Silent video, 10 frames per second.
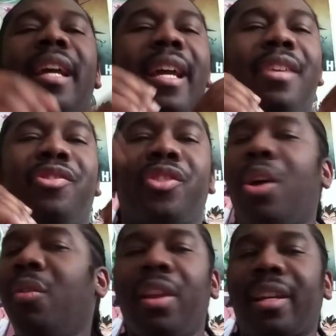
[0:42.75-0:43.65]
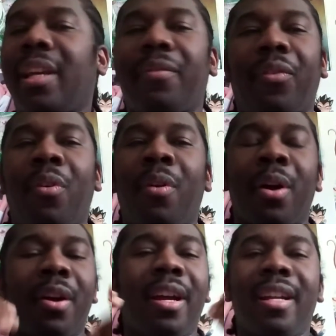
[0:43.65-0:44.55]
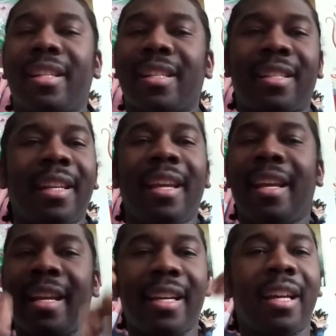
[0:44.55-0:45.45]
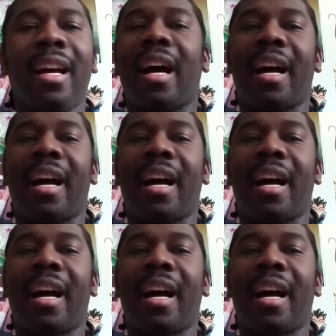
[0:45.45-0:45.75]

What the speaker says: is so looking forward to seeing